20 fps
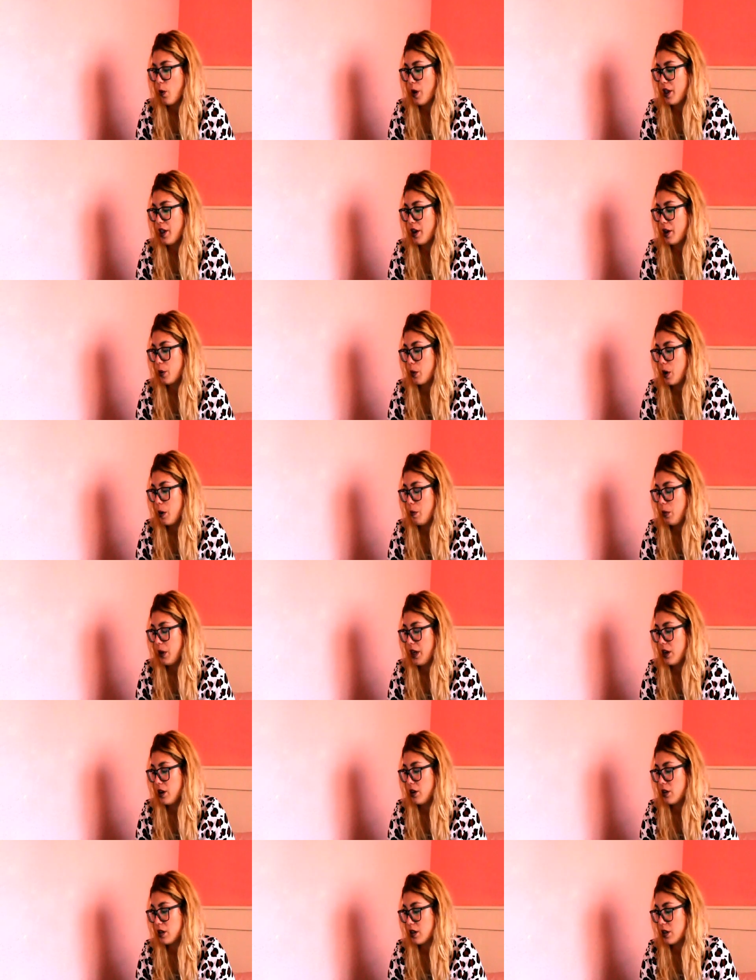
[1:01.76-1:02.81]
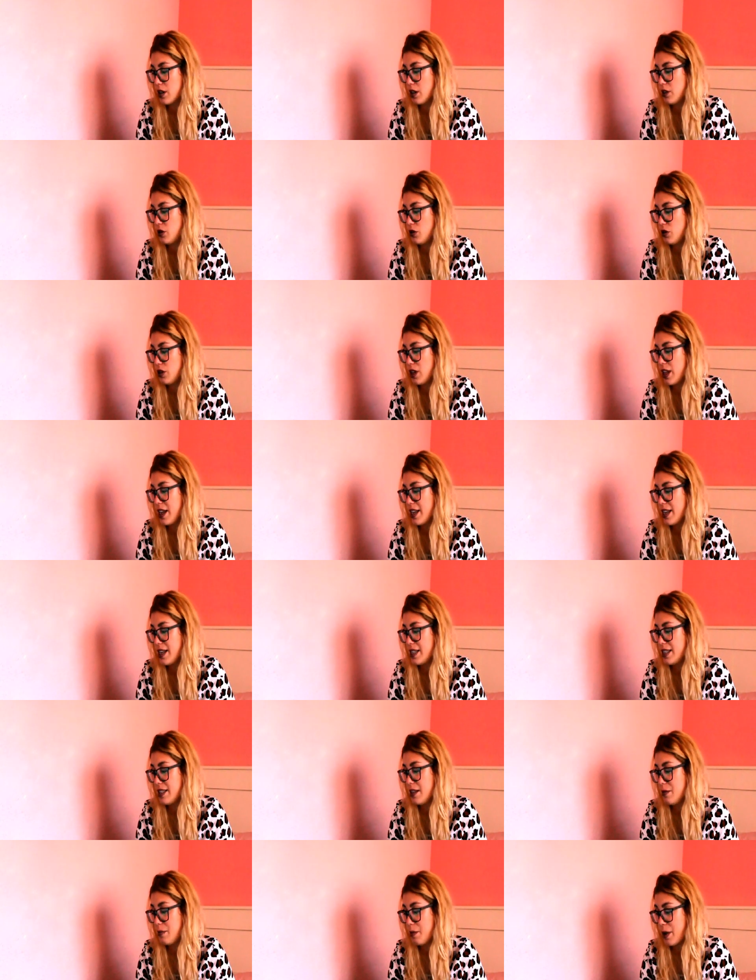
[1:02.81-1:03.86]
Whether we play on Saturday
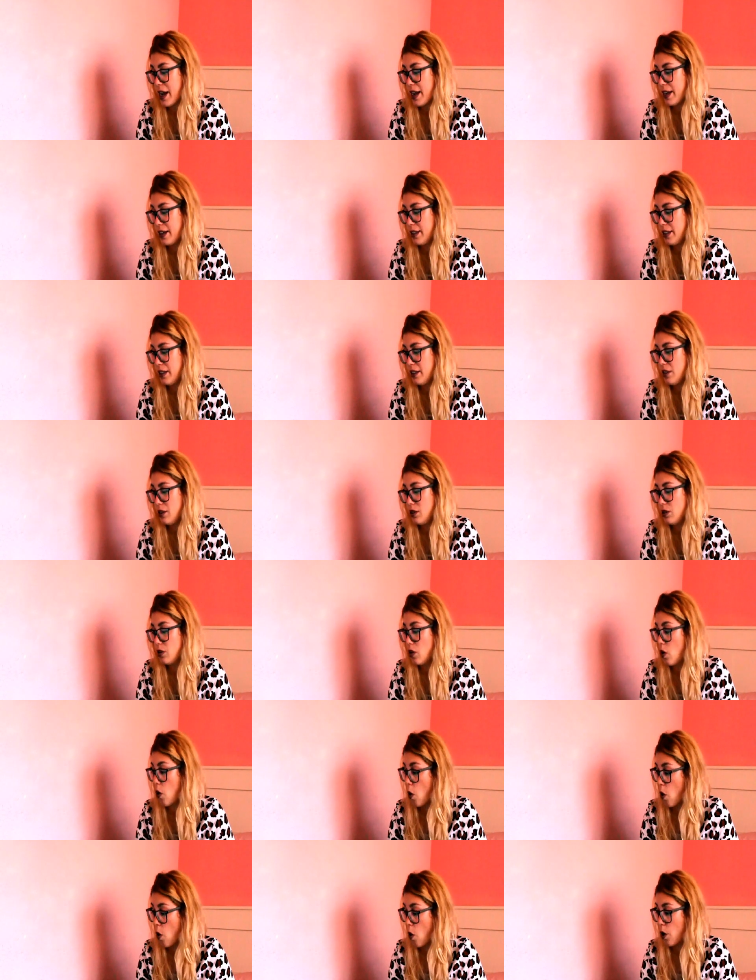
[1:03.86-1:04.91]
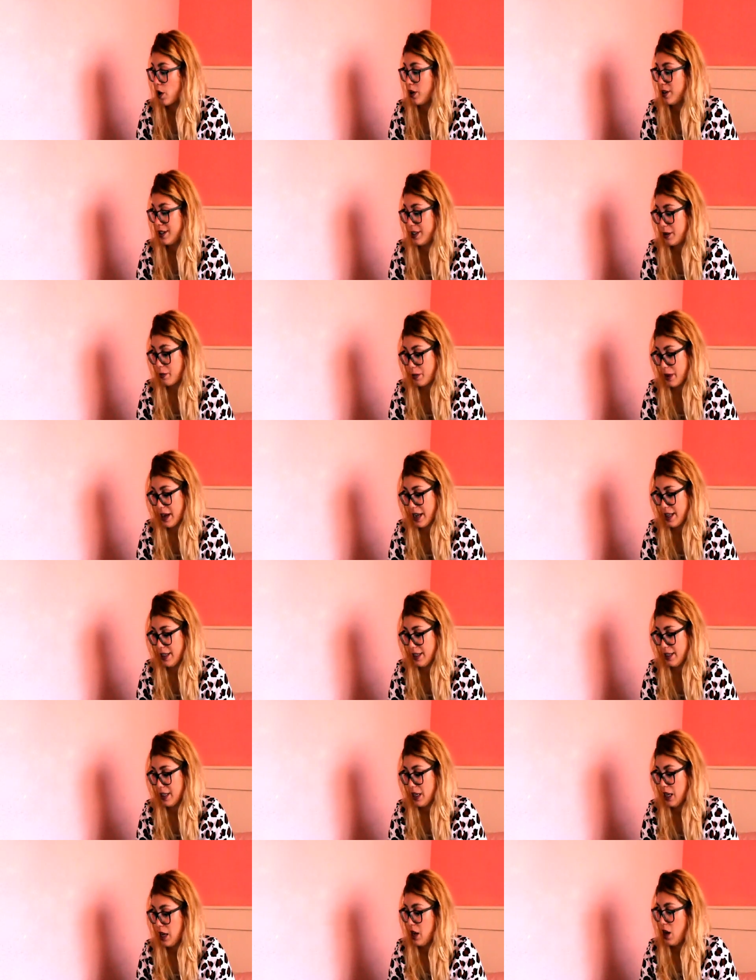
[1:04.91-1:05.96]
is depends
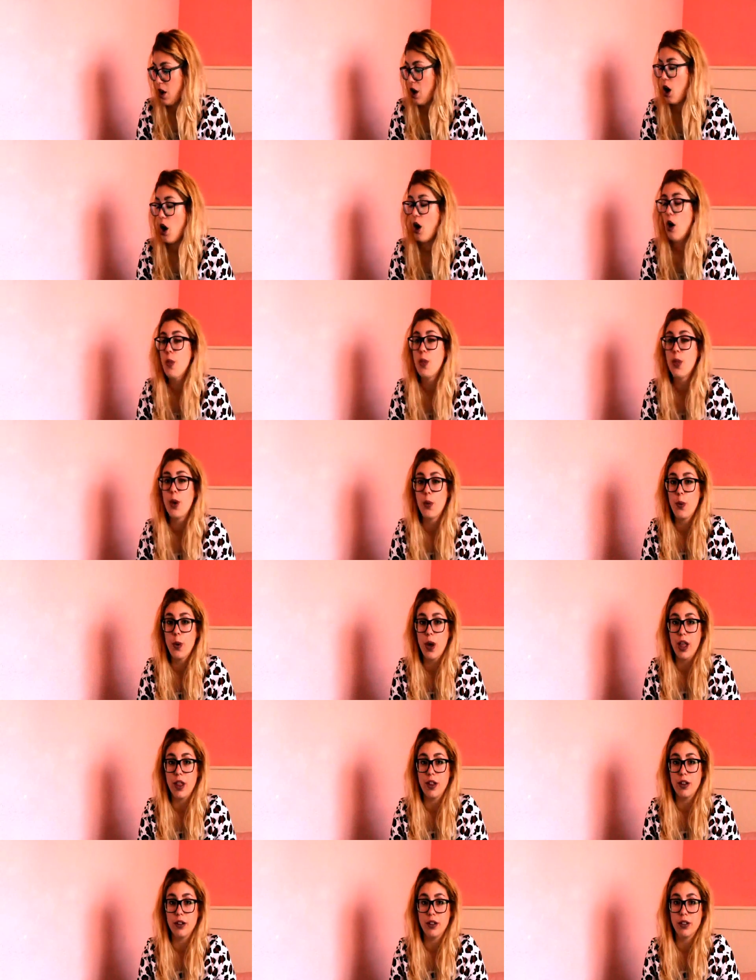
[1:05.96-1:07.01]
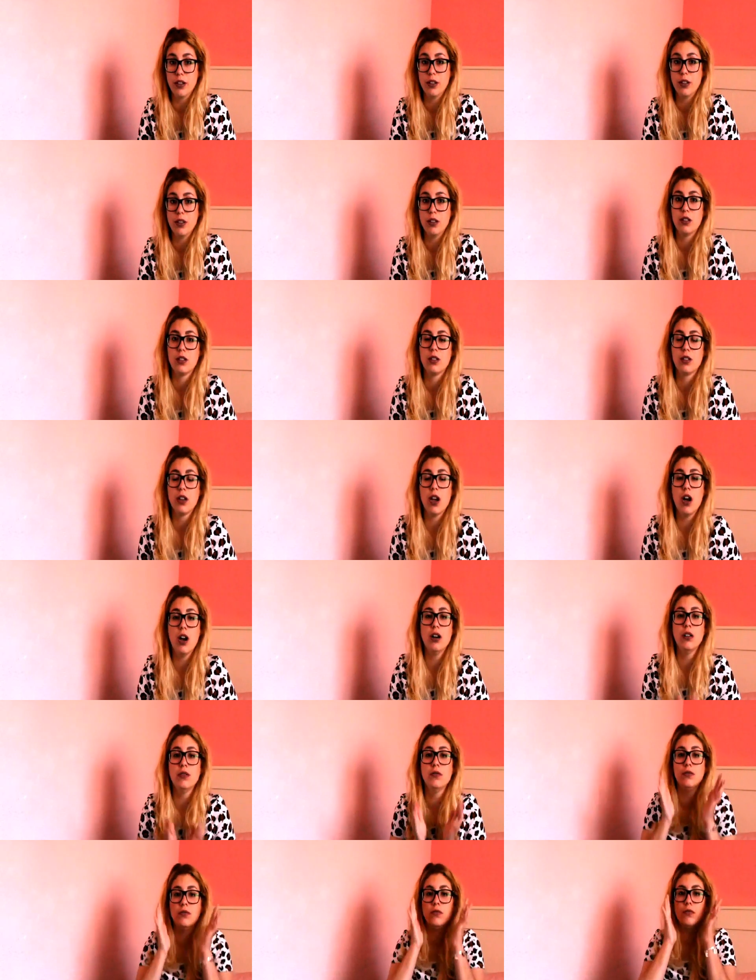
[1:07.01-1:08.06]
on the weather.
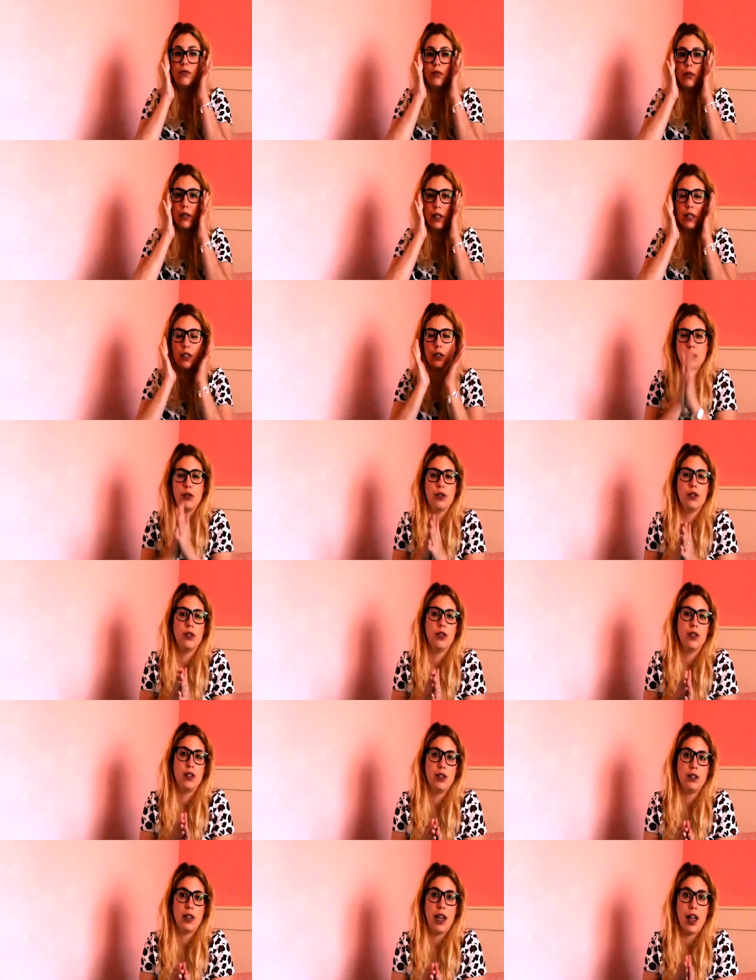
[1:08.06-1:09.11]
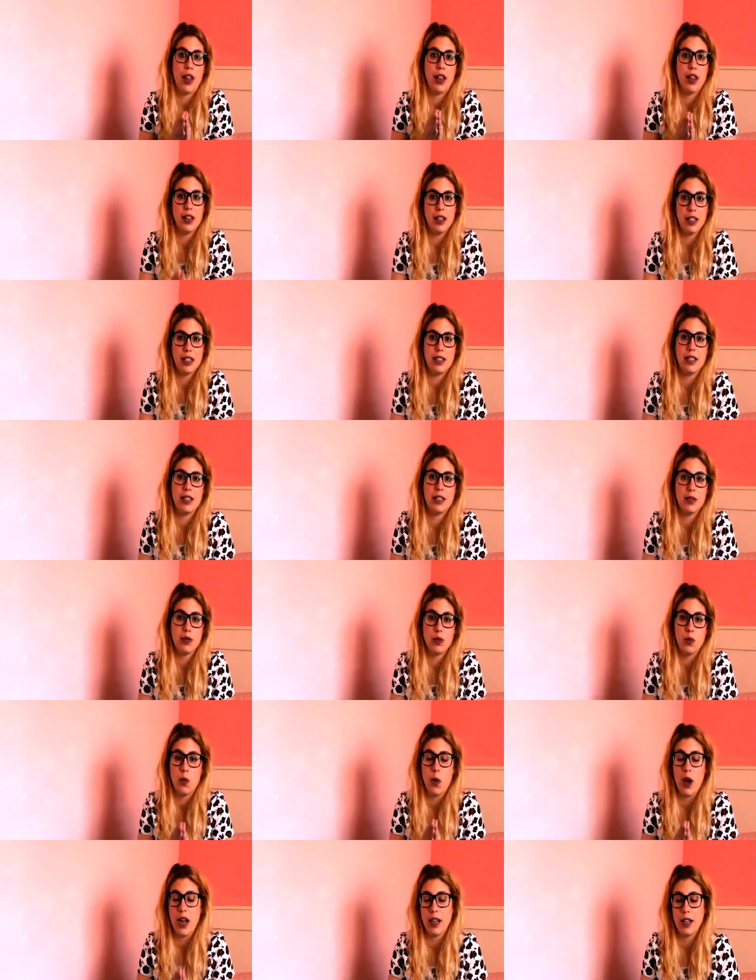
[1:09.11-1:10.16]
So, I think this is
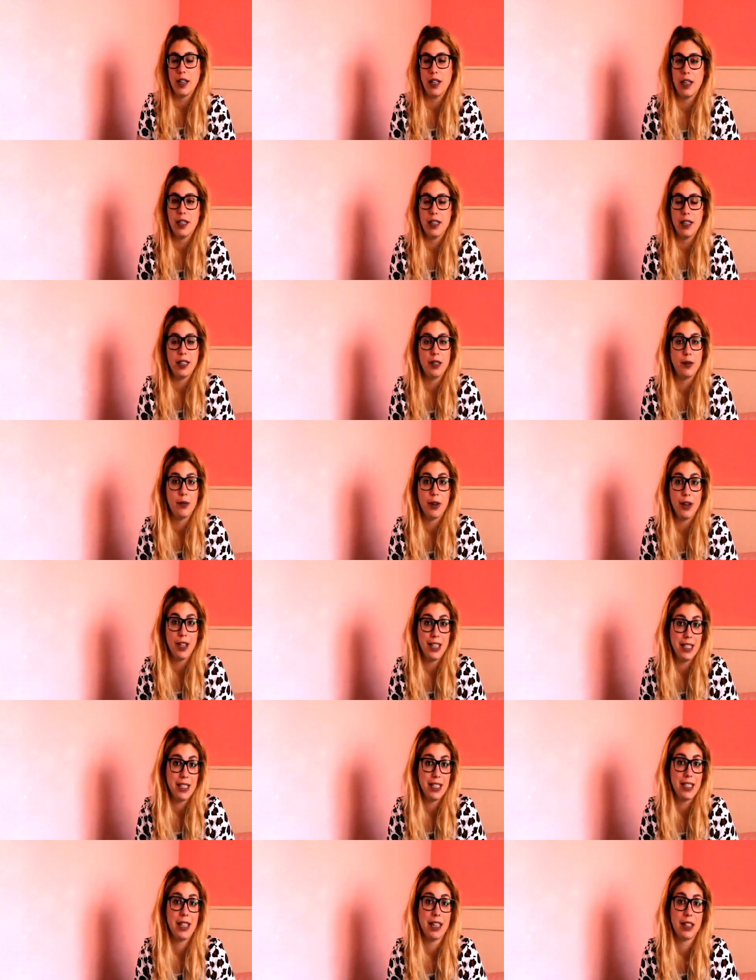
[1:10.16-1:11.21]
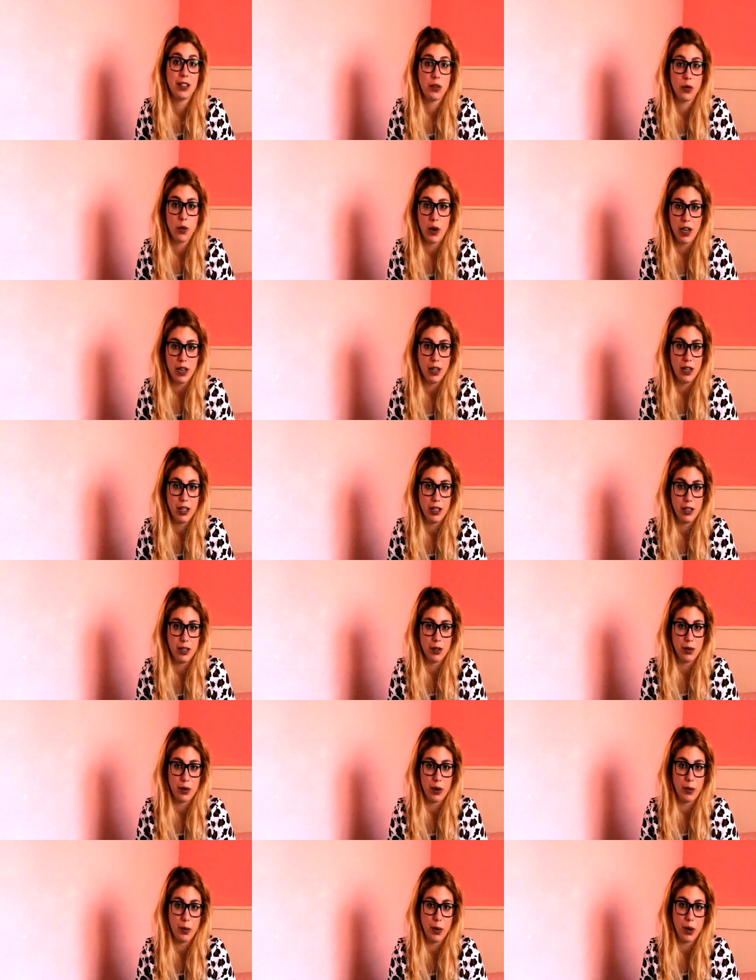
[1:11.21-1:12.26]
one that it's very easy, that's why
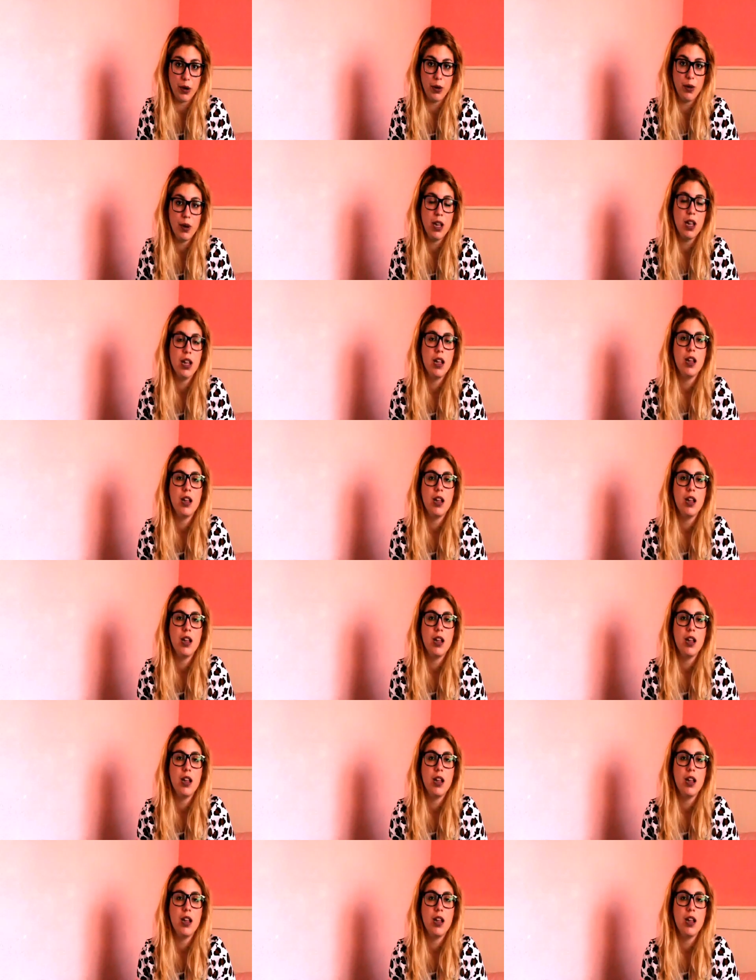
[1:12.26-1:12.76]
it's review.